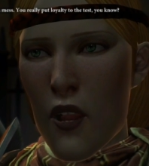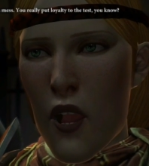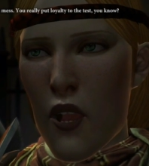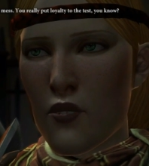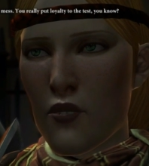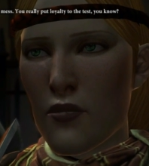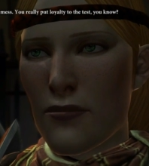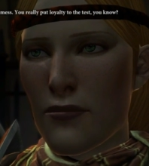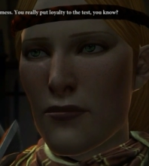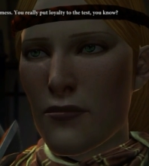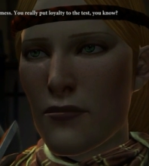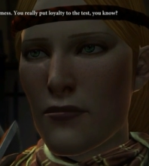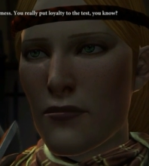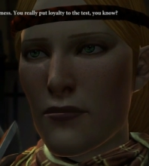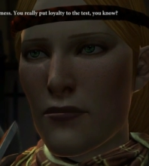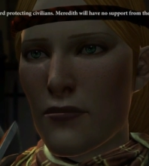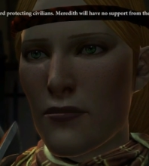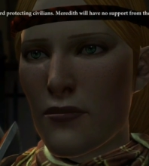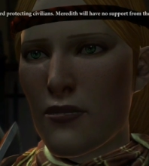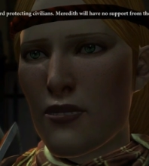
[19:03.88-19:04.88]
know.
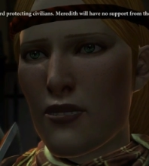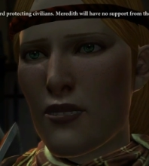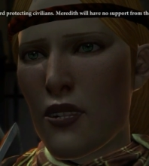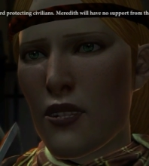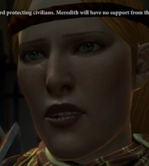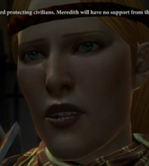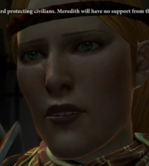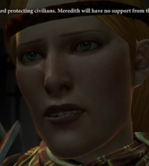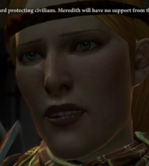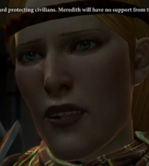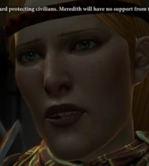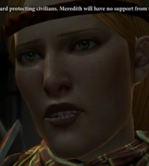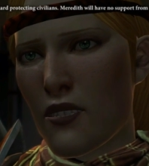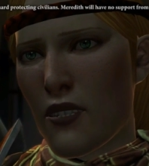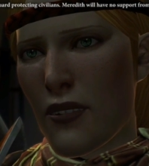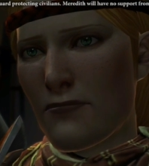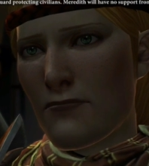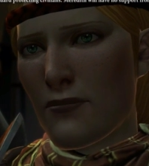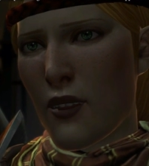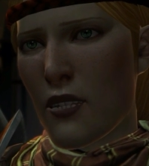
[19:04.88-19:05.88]
Donick has
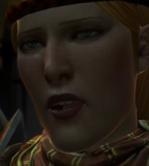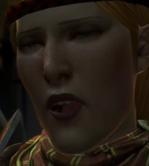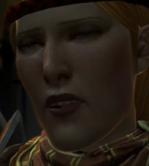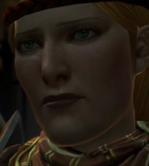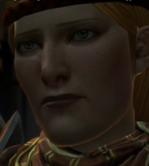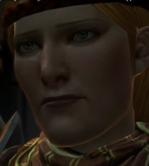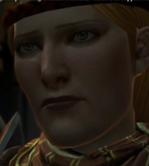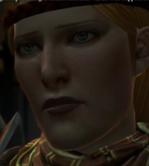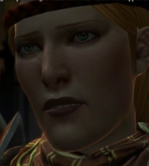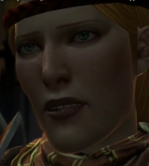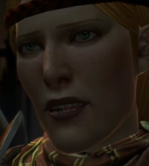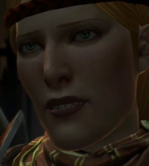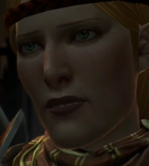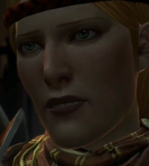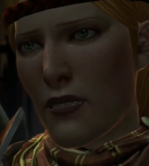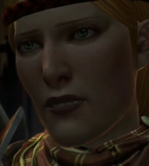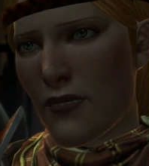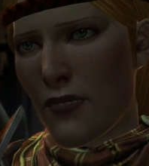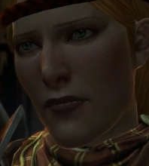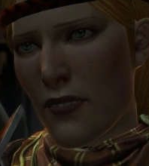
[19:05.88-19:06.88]
kept the guard
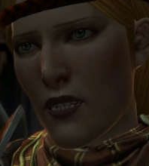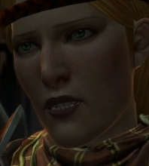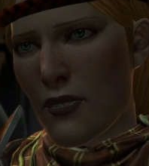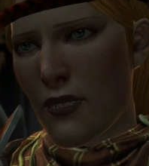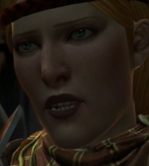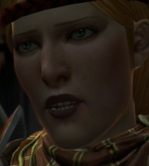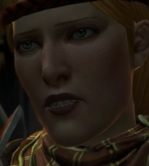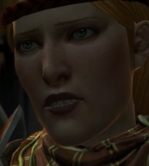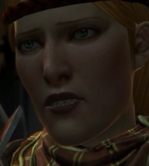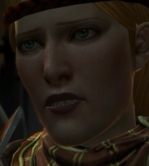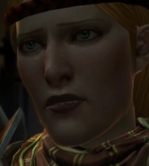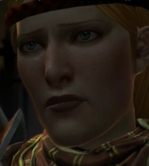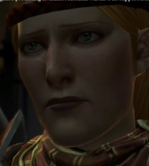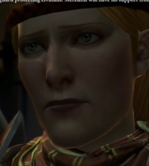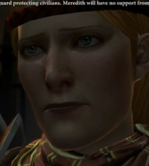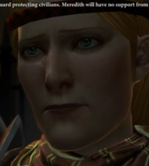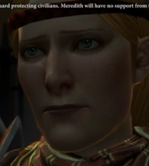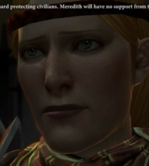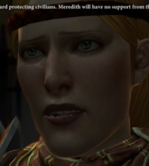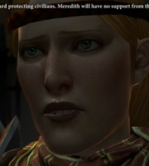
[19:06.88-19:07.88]
protecting civilians.
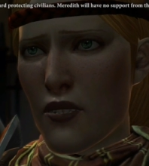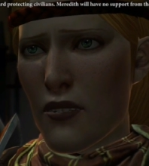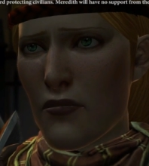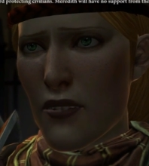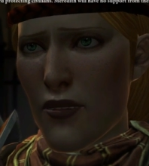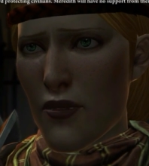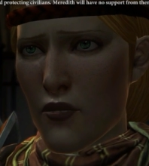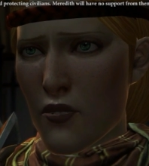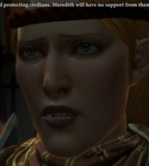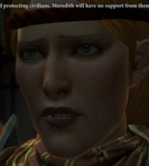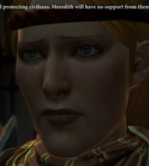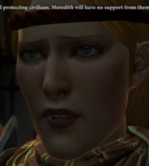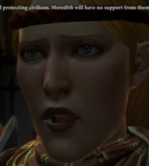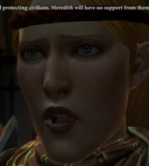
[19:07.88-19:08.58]
Meredith will have